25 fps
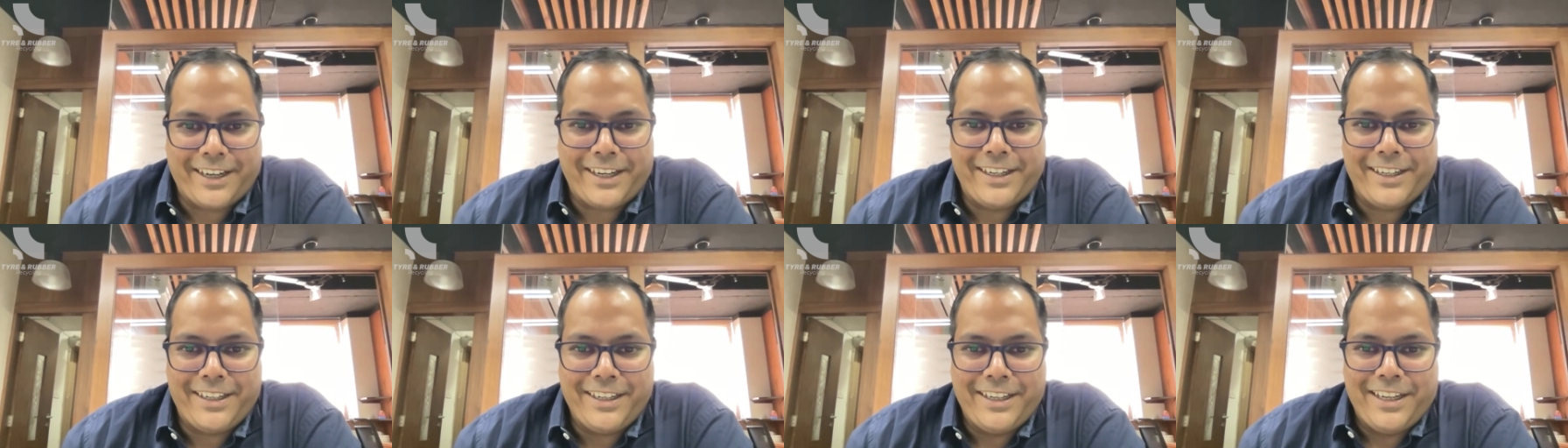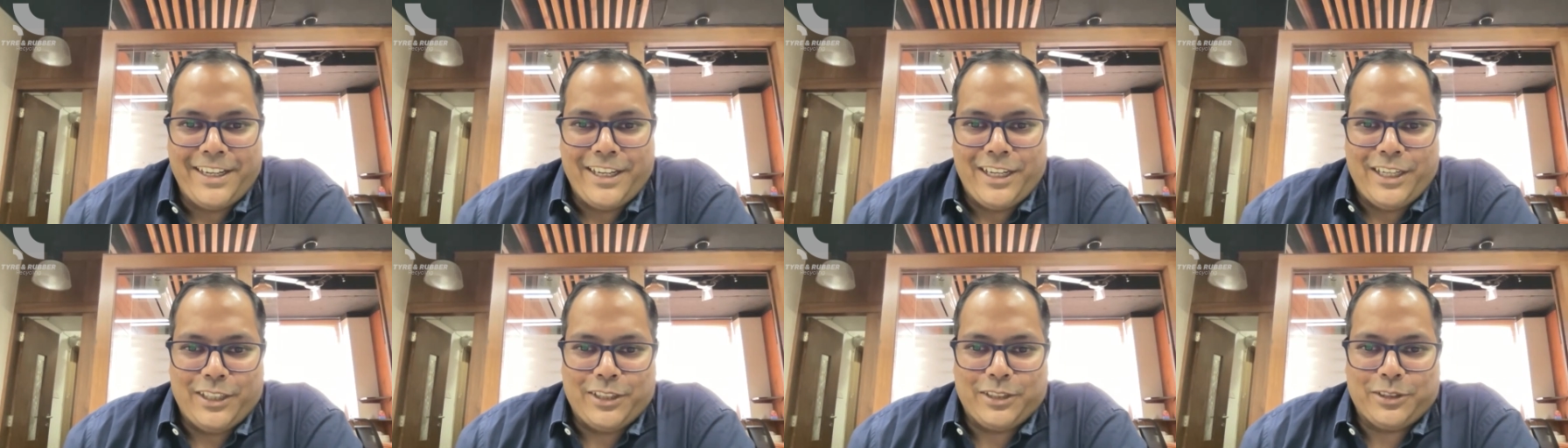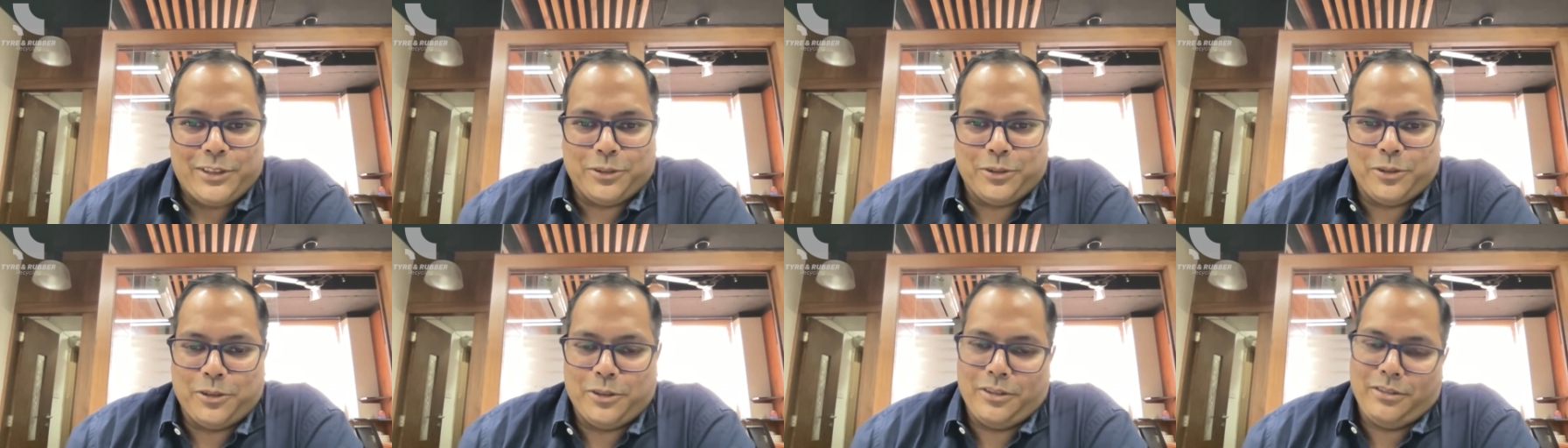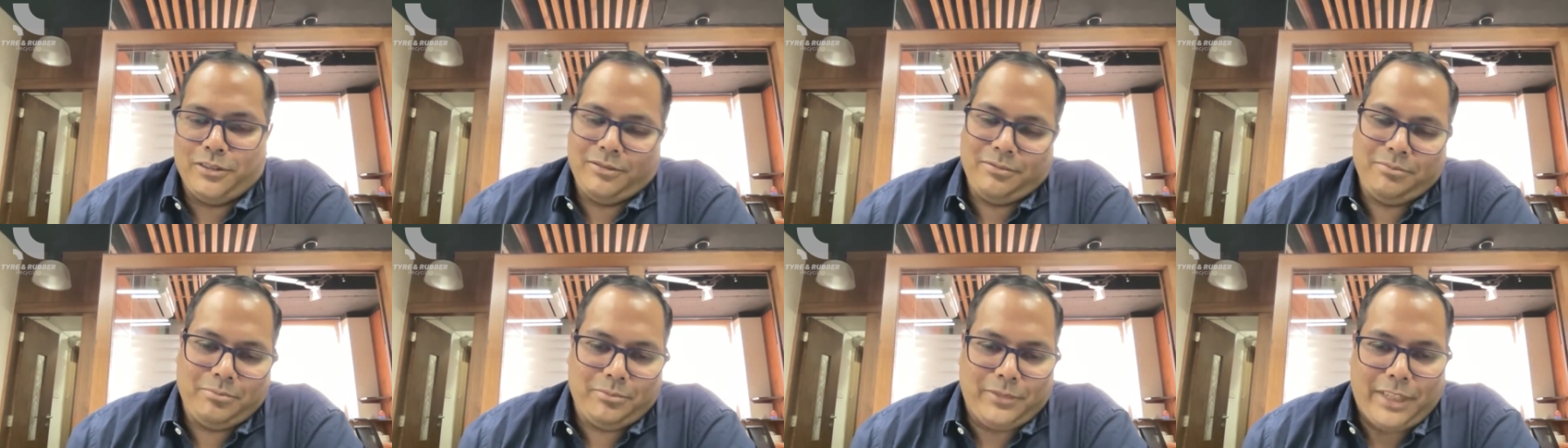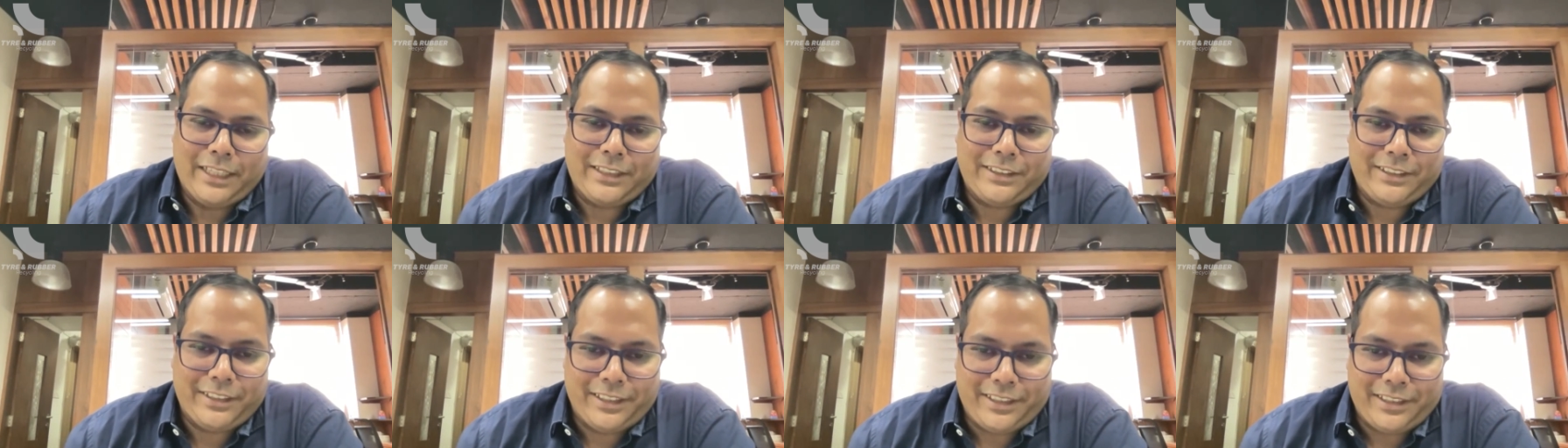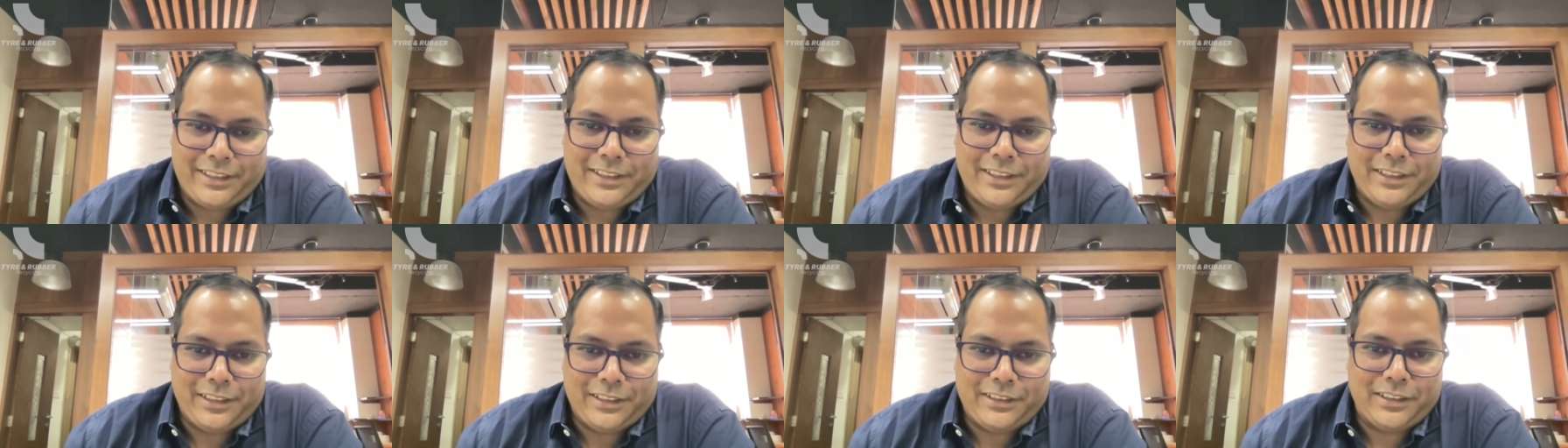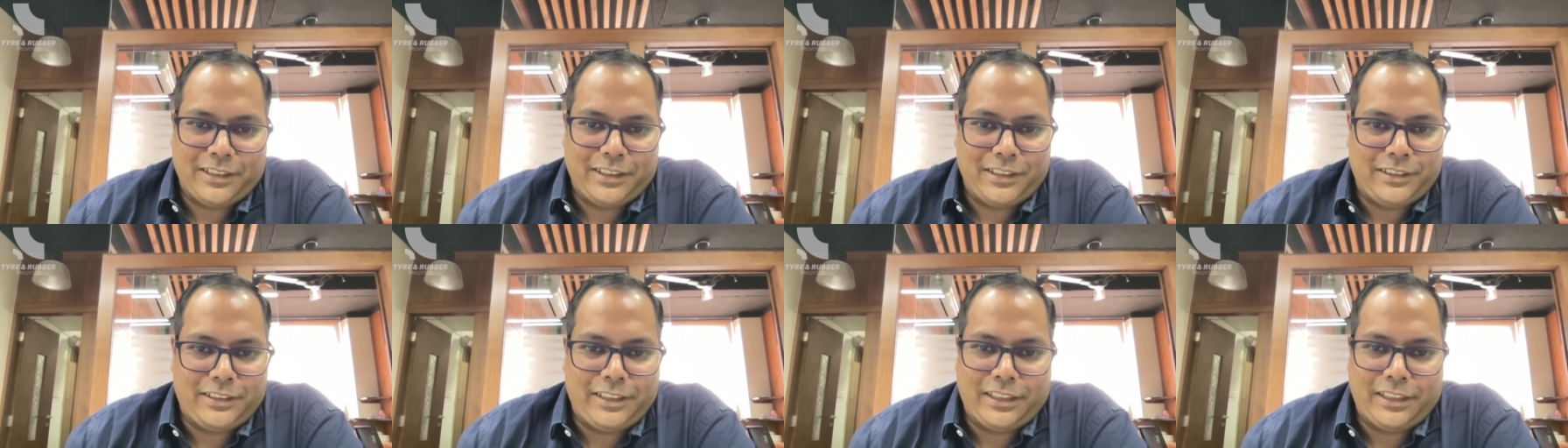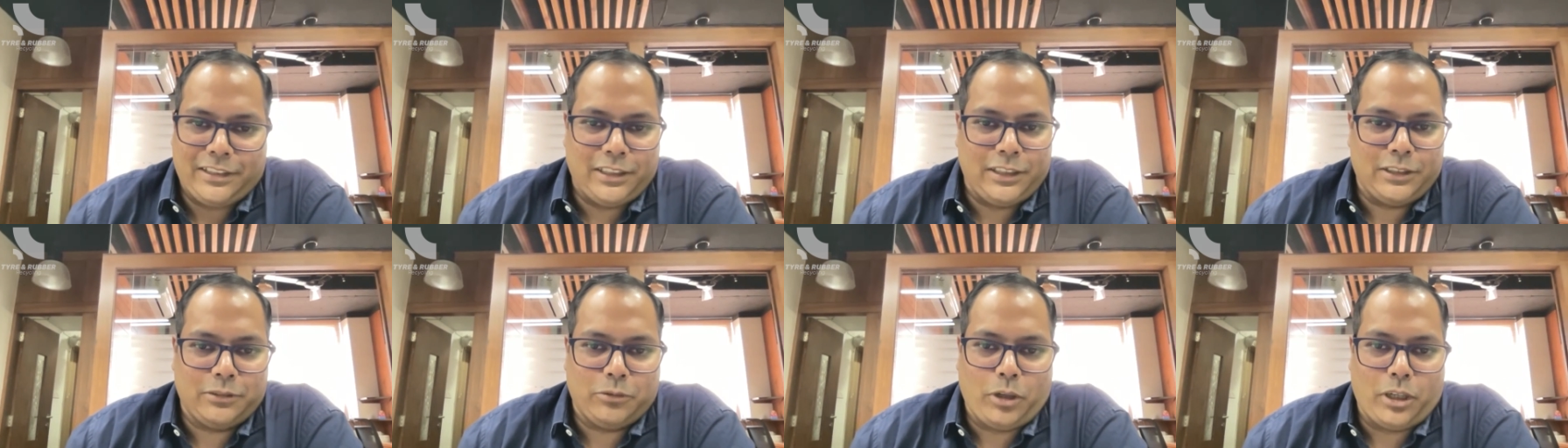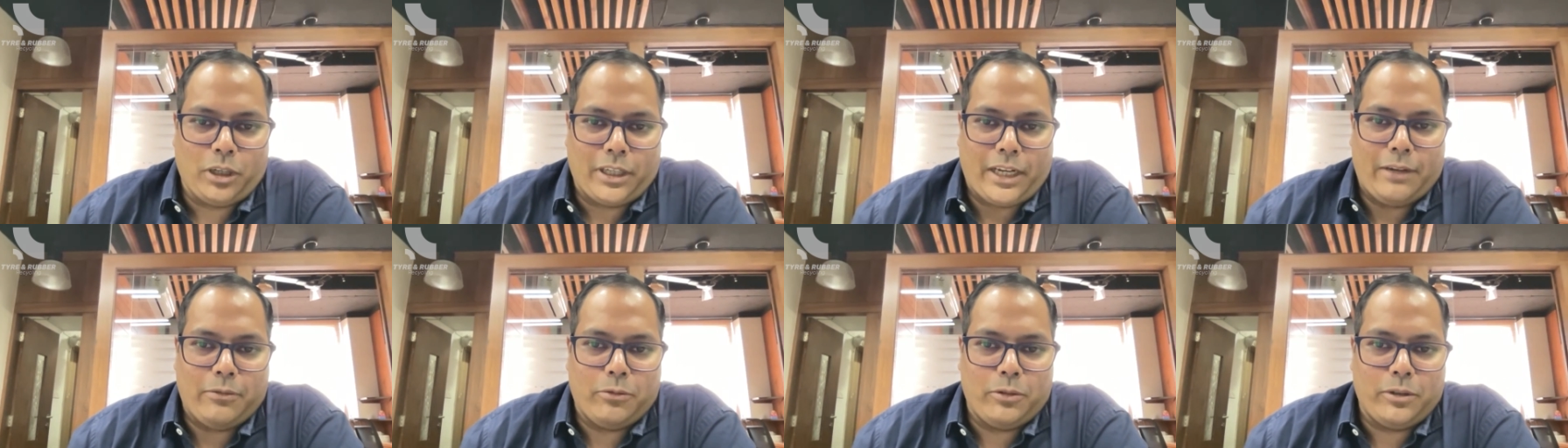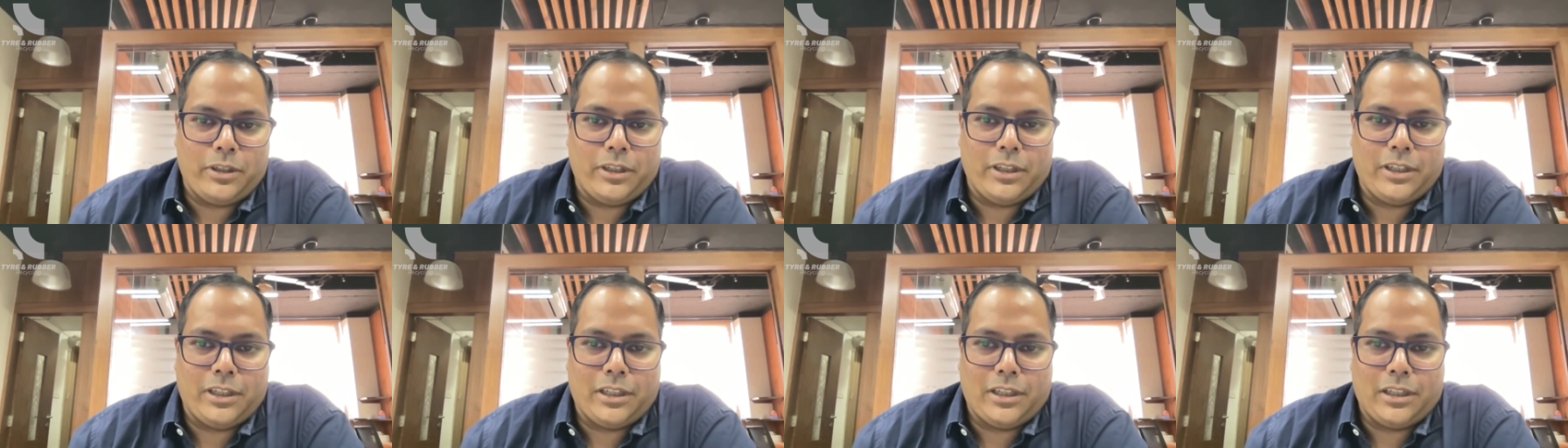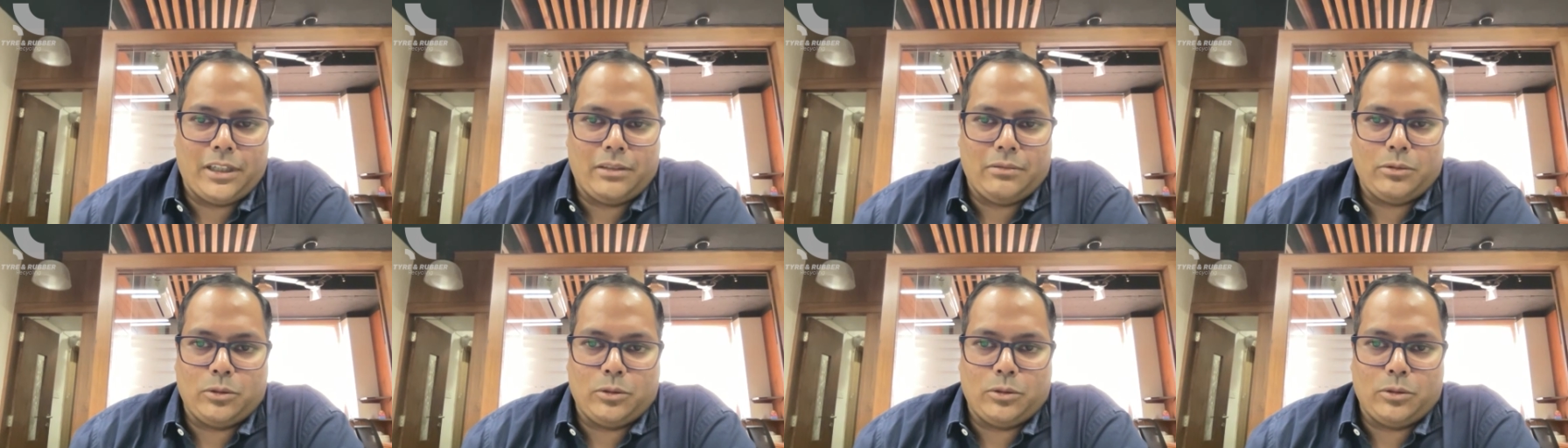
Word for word: right so that's it it's, it's this is what i would uh,